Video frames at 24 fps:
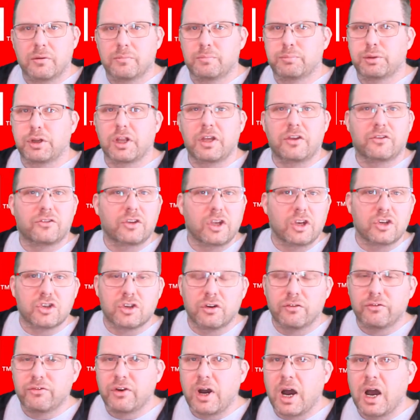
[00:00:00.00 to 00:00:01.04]

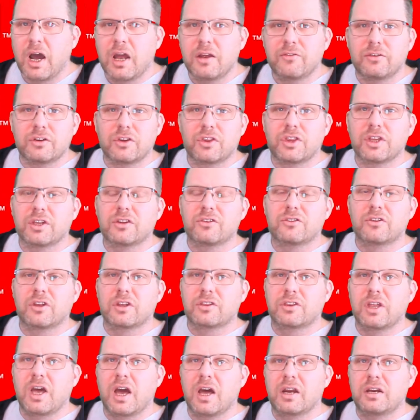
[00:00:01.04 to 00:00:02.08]
PlayStation 5 and things
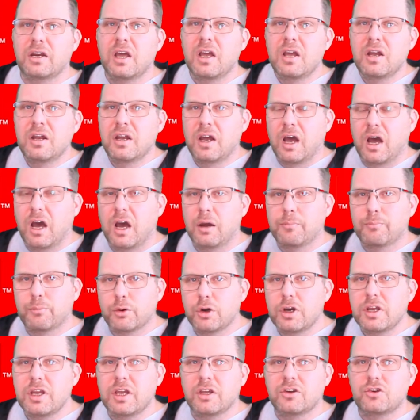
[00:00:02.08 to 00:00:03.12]
like that.
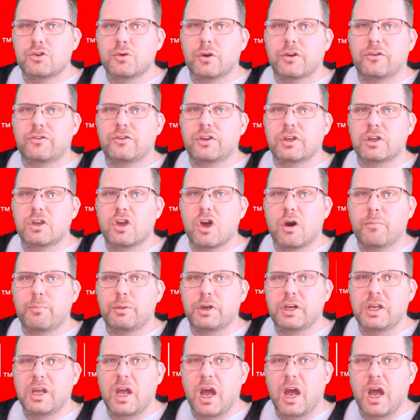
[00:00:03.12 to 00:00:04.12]
Pretty interesting company.